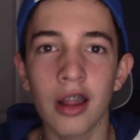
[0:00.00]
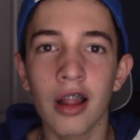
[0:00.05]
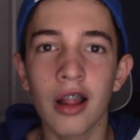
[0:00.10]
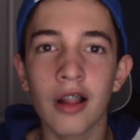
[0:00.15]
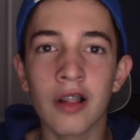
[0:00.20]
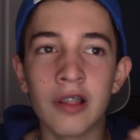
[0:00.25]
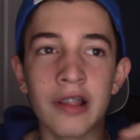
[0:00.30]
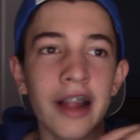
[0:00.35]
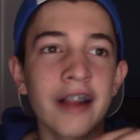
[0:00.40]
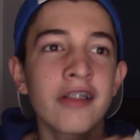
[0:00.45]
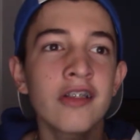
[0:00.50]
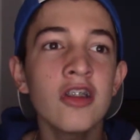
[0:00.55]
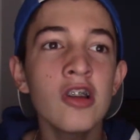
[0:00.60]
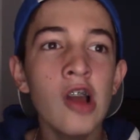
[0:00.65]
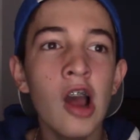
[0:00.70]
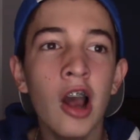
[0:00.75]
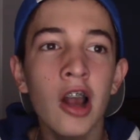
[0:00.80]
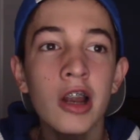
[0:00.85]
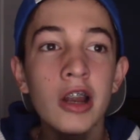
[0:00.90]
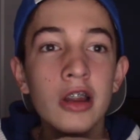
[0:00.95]
let's
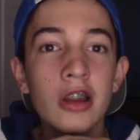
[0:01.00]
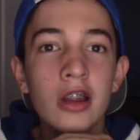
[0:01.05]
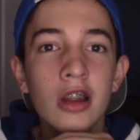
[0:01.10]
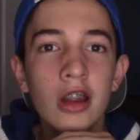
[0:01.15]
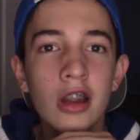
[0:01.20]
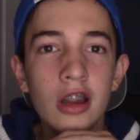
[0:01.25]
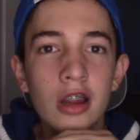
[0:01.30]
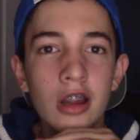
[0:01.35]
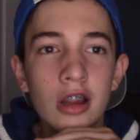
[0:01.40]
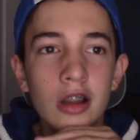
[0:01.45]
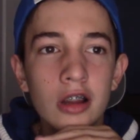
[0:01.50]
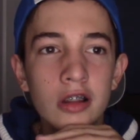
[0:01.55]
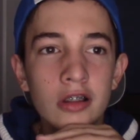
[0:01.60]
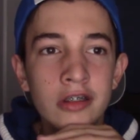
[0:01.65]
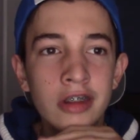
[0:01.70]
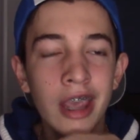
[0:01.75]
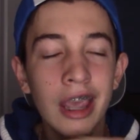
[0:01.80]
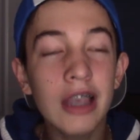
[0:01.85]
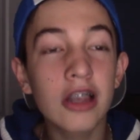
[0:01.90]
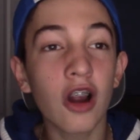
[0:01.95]
not
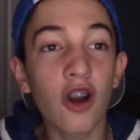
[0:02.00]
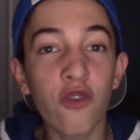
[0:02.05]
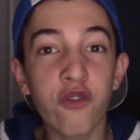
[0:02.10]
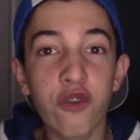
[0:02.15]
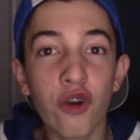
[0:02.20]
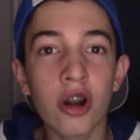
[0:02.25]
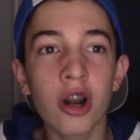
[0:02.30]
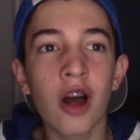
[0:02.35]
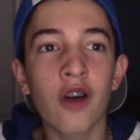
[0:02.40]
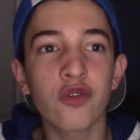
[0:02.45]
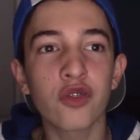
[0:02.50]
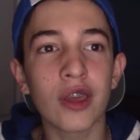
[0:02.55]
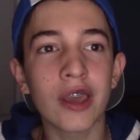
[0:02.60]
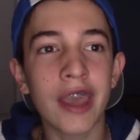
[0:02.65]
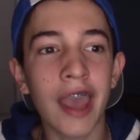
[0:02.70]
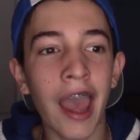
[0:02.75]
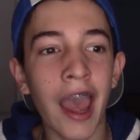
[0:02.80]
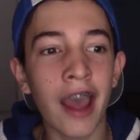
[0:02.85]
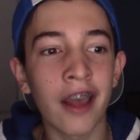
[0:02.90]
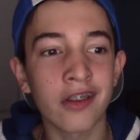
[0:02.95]
take our foot off the
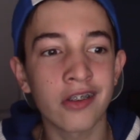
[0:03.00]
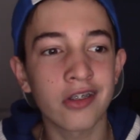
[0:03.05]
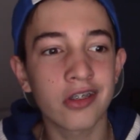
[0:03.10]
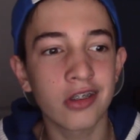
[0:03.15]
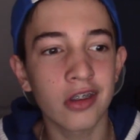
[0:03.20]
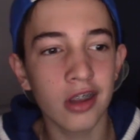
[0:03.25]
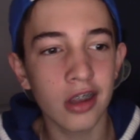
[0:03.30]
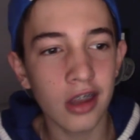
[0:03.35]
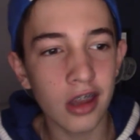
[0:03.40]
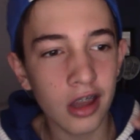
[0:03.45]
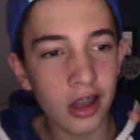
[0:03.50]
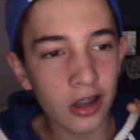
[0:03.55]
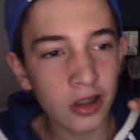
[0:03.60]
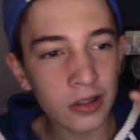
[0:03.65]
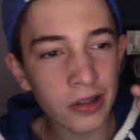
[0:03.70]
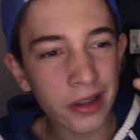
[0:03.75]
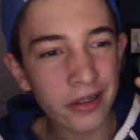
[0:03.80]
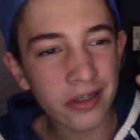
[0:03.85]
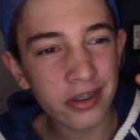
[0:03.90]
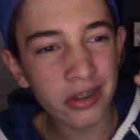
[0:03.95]
gas.
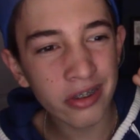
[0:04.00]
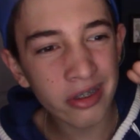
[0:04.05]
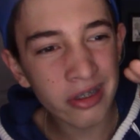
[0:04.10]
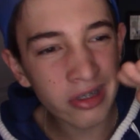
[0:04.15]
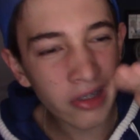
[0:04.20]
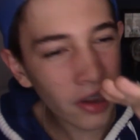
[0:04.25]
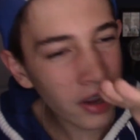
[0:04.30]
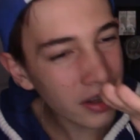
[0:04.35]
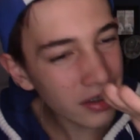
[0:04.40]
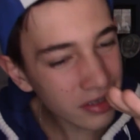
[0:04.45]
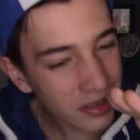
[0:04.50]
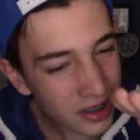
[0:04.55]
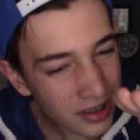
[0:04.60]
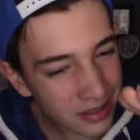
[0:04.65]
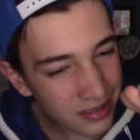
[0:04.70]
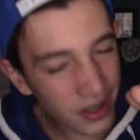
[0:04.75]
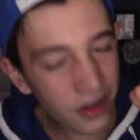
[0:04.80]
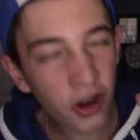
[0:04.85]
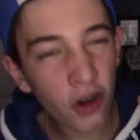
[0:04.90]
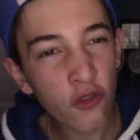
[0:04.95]
Let's slightly
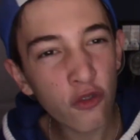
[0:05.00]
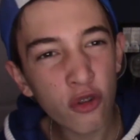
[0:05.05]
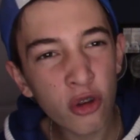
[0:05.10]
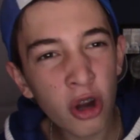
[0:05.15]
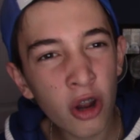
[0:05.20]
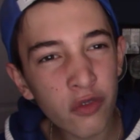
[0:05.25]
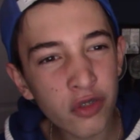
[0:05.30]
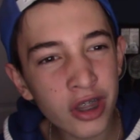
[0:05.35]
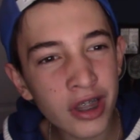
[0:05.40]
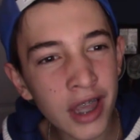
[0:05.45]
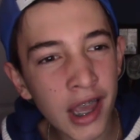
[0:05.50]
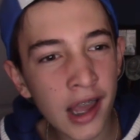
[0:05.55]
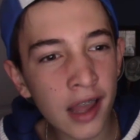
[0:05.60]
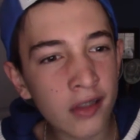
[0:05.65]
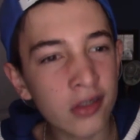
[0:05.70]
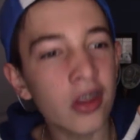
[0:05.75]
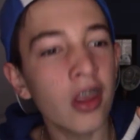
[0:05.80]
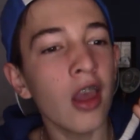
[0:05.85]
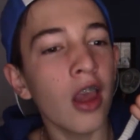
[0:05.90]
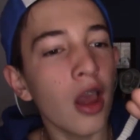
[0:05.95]
take our foot off the
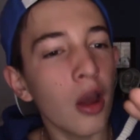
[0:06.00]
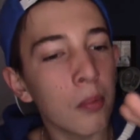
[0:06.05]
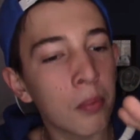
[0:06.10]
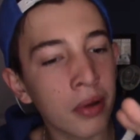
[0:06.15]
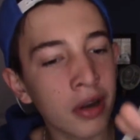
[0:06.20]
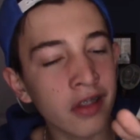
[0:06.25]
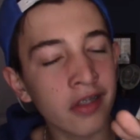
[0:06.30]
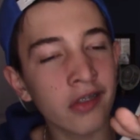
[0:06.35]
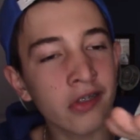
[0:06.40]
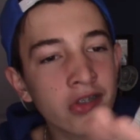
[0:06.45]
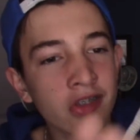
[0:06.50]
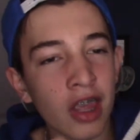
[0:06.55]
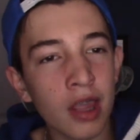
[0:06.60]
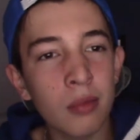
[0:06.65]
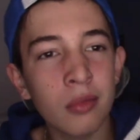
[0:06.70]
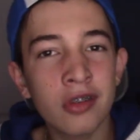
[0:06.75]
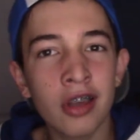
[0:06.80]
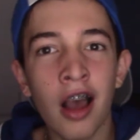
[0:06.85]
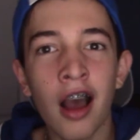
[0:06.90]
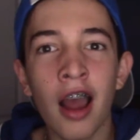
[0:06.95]
gas, but at the same
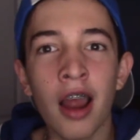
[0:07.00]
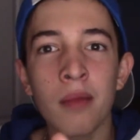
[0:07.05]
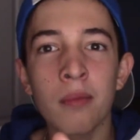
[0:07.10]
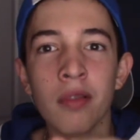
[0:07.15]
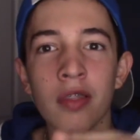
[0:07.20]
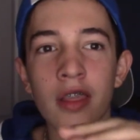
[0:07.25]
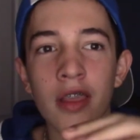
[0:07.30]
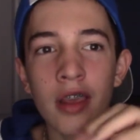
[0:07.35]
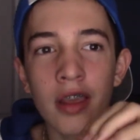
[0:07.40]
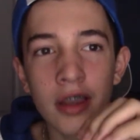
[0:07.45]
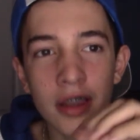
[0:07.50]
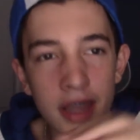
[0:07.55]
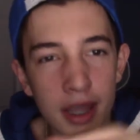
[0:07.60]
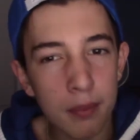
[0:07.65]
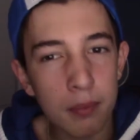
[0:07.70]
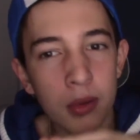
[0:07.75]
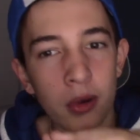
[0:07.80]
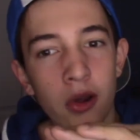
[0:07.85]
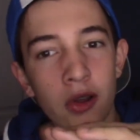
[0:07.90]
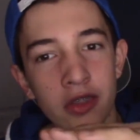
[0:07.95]
time, keep
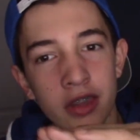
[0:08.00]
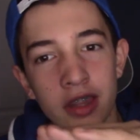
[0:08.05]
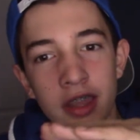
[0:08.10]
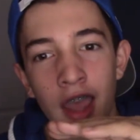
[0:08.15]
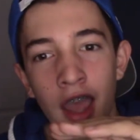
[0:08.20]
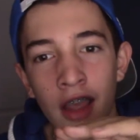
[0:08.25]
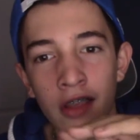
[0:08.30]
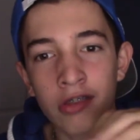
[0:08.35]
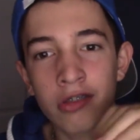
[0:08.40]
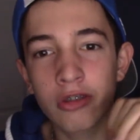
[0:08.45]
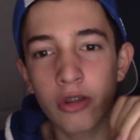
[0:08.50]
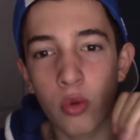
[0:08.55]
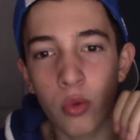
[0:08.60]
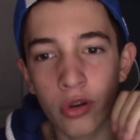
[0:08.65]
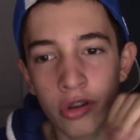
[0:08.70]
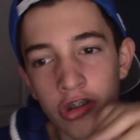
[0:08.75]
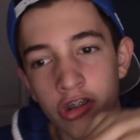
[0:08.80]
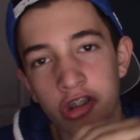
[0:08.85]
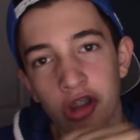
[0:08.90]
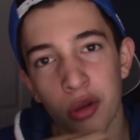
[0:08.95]
it on the gas so we're
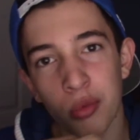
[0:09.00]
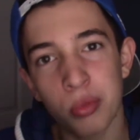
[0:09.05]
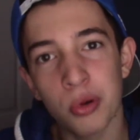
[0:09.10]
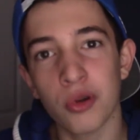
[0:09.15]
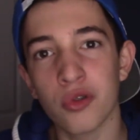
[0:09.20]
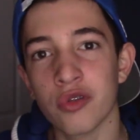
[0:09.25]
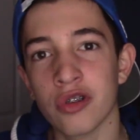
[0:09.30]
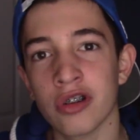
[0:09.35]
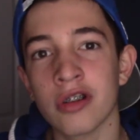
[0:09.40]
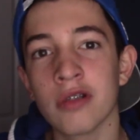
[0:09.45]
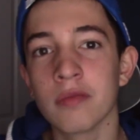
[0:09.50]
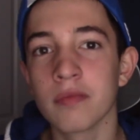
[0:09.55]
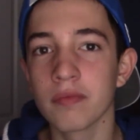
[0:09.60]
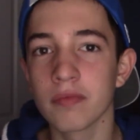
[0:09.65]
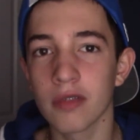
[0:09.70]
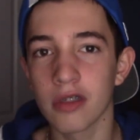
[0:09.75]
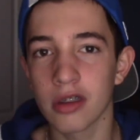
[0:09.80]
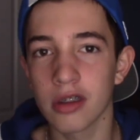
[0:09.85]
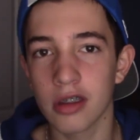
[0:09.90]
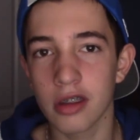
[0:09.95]
still moving.
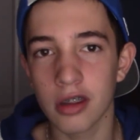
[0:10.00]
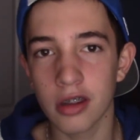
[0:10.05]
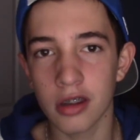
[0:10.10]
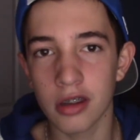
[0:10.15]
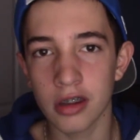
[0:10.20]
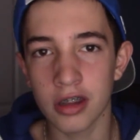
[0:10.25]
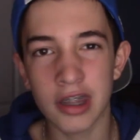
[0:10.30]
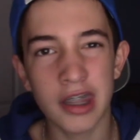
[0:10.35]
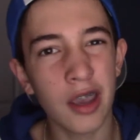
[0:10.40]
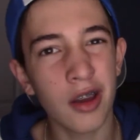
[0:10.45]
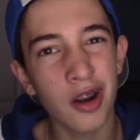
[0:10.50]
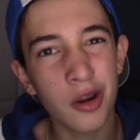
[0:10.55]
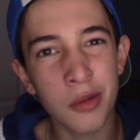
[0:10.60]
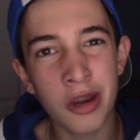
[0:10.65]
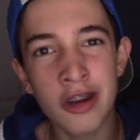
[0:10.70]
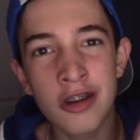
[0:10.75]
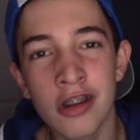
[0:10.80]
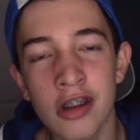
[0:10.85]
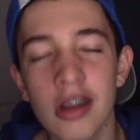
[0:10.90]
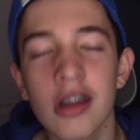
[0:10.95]
You get what I
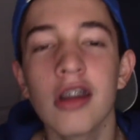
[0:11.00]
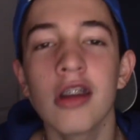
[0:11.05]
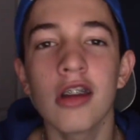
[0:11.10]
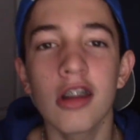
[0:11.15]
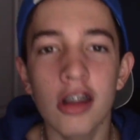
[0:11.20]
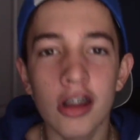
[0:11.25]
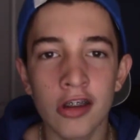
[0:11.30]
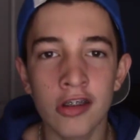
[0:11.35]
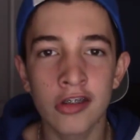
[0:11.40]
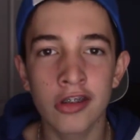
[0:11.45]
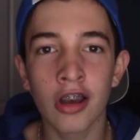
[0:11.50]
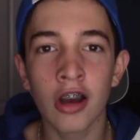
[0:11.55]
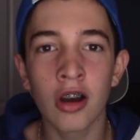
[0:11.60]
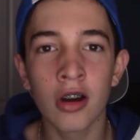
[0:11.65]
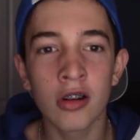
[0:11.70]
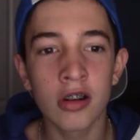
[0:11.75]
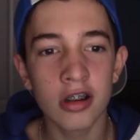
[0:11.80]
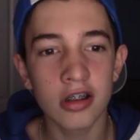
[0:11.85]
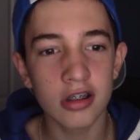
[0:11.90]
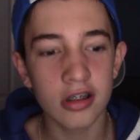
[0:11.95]
mean?
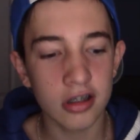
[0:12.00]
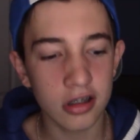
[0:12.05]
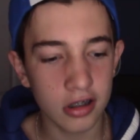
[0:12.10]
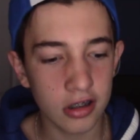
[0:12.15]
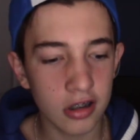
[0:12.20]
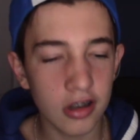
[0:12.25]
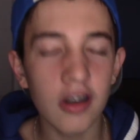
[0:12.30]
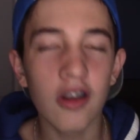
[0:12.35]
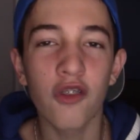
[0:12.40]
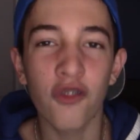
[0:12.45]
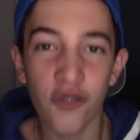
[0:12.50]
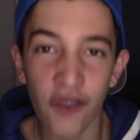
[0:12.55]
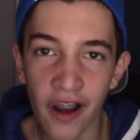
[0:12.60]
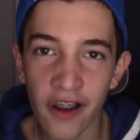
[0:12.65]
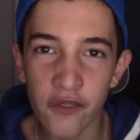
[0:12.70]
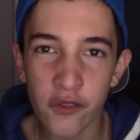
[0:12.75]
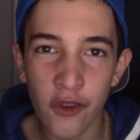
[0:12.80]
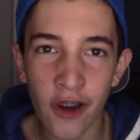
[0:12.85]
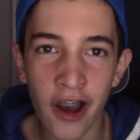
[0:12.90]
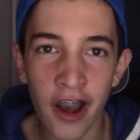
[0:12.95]
So,
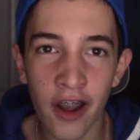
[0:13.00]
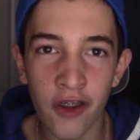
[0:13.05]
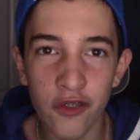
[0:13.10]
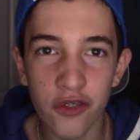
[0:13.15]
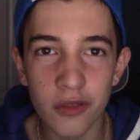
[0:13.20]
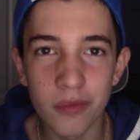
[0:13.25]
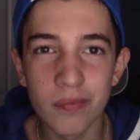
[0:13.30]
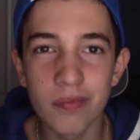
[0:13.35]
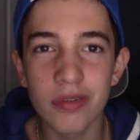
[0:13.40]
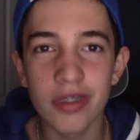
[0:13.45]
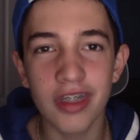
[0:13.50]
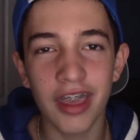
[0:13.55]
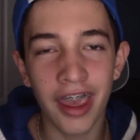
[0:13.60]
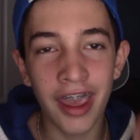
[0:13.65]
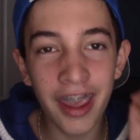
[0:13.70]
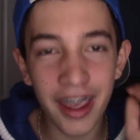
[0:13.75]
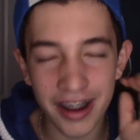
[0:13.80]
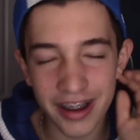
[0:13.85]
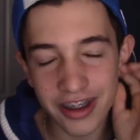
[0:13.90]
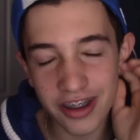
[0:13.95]

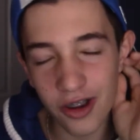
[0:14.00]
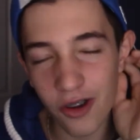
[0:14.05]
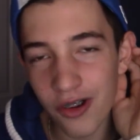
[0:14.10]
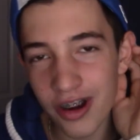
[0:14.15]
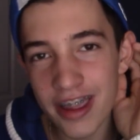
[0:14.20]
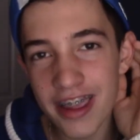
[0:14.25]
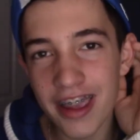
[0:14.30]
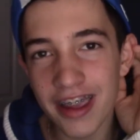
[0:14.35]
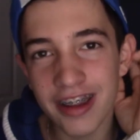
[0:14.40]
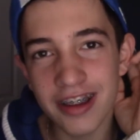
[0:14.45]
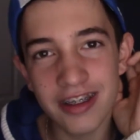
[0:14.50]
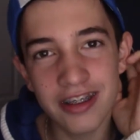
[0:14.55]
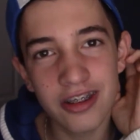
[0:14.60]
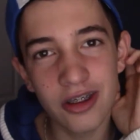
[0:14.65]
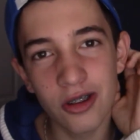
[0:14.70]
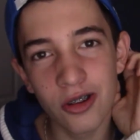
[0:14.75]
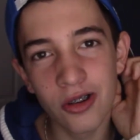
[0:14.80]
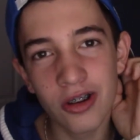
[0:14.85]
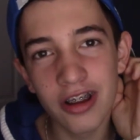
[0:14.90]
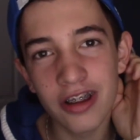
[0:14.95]
5-5, going
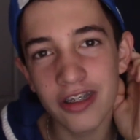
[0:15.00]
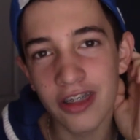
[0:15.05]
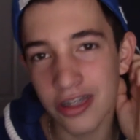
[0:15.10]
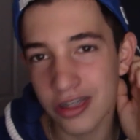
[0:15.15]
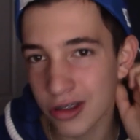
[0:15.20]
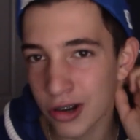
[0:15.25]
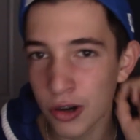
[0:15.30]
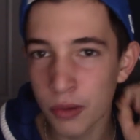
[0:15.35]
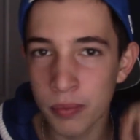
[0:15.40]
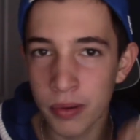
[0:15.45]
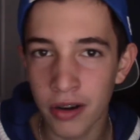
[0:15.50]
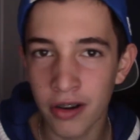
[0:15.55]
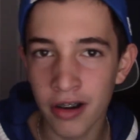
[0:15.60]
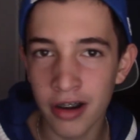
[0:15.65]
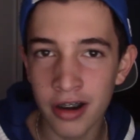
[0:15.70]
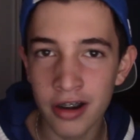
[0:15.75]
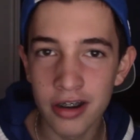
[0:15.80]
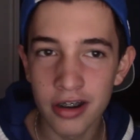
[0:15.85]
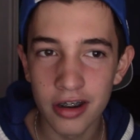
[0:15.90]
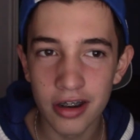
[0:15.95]
into the third
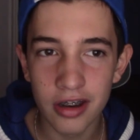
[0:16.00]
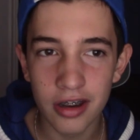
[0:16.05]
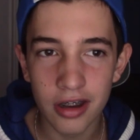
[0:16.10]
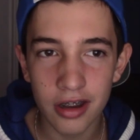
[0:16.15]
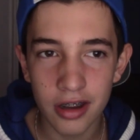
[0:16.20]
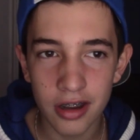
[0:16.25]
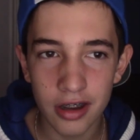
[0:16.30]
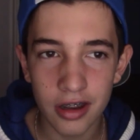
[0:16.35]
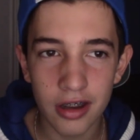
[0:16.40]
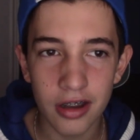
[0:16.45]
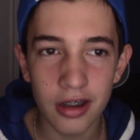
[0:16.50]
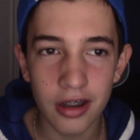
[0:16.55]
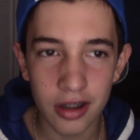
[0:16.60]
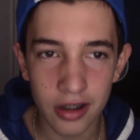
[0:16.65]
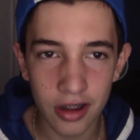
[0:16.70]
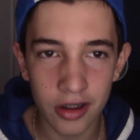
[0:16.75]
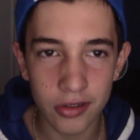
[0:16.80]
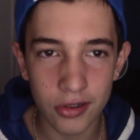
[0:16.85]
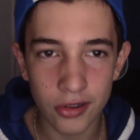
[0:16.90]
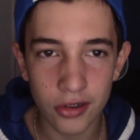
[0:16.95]
period.
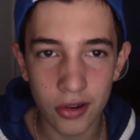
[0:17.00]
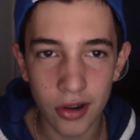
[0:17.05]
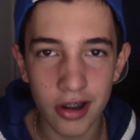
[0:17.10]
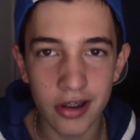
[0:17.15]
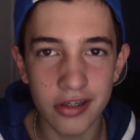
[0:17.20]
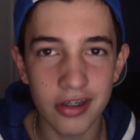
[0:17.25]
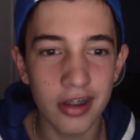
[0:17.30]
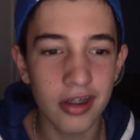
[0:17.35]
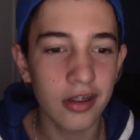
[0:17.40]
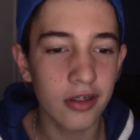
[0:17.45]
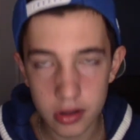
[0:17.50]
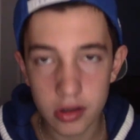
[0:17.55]
This is crazy.